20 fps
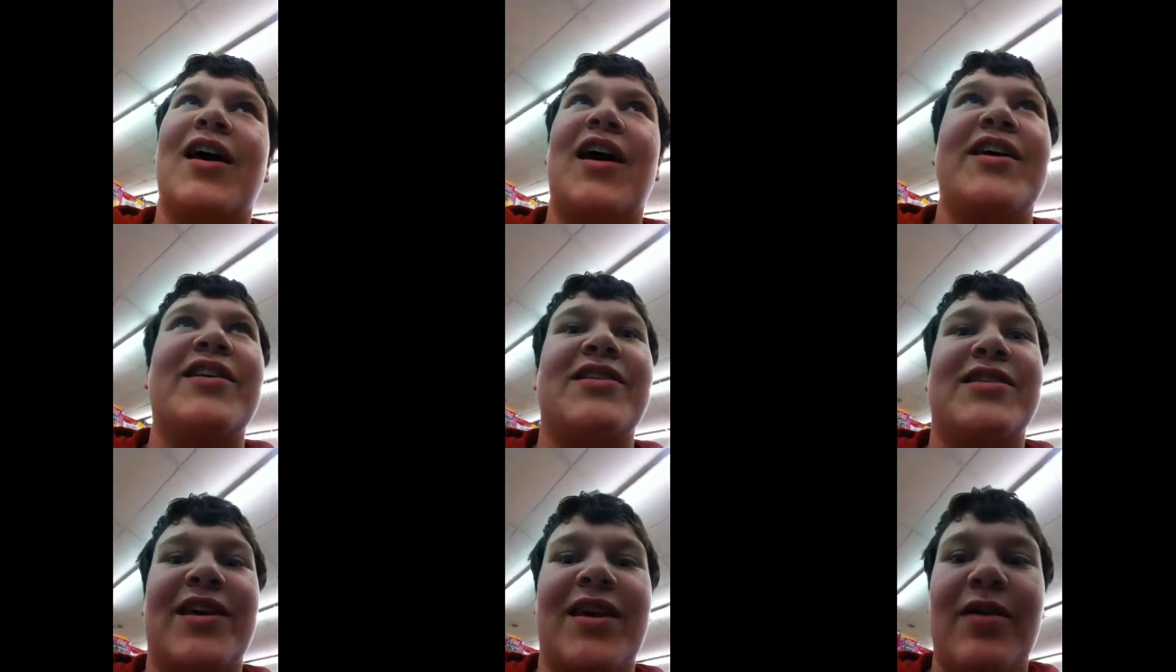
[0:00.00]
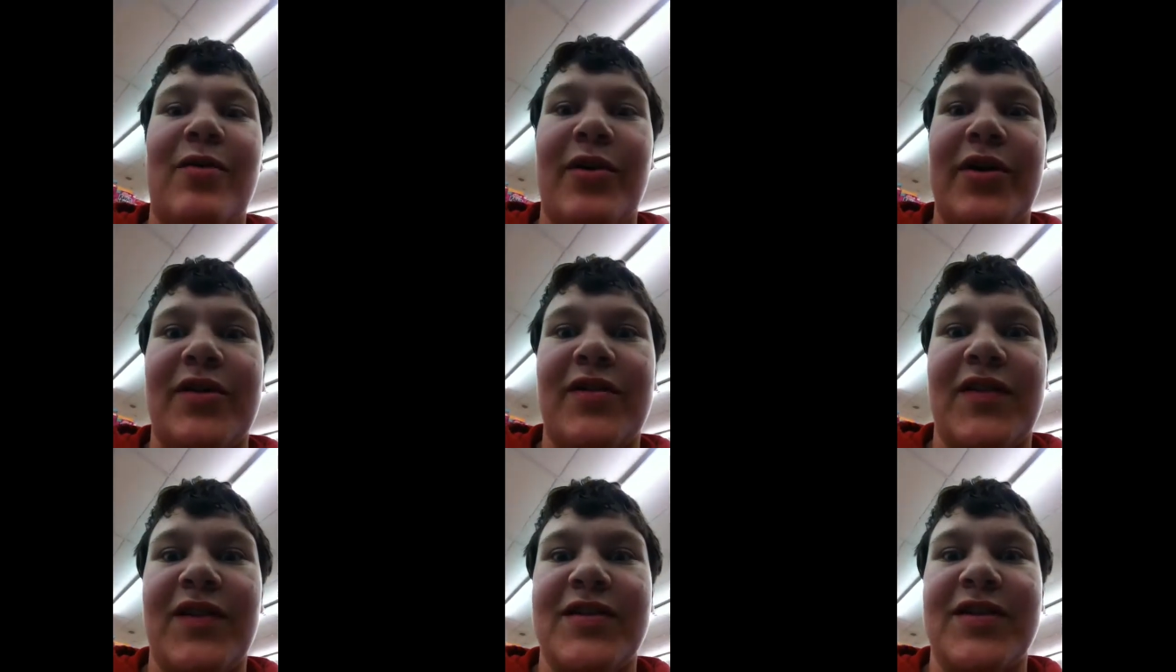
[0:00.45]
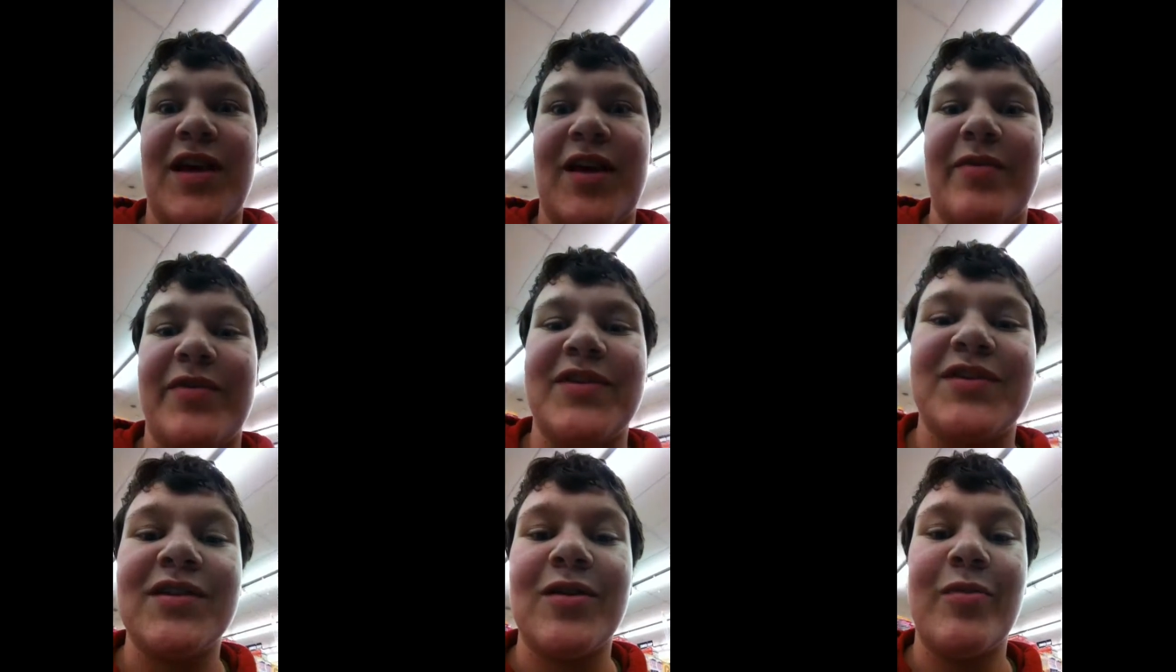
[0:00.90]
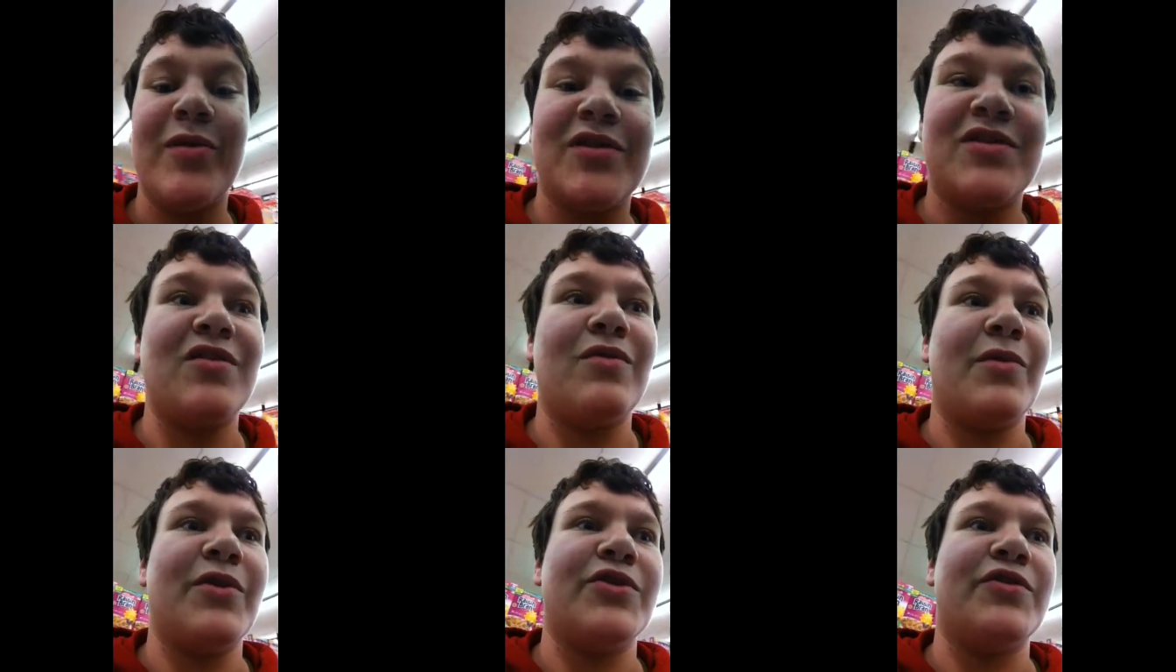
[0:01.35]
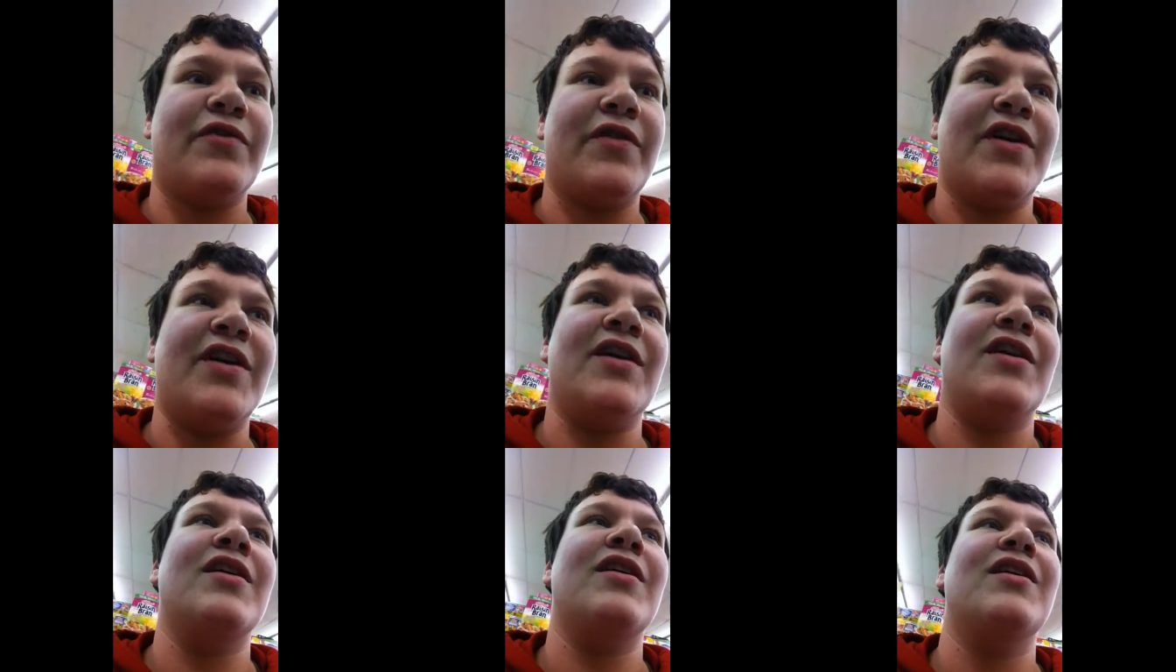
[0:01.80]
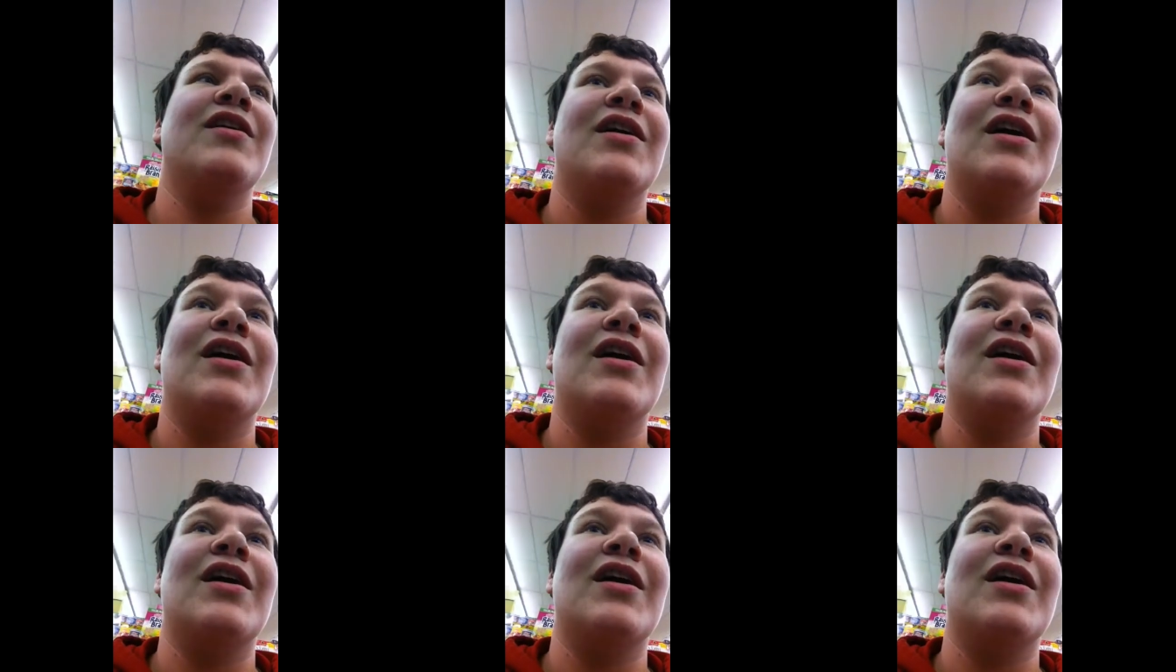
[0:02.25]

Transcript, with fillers: I just can't wait till this happens. It's gonna be so much funny.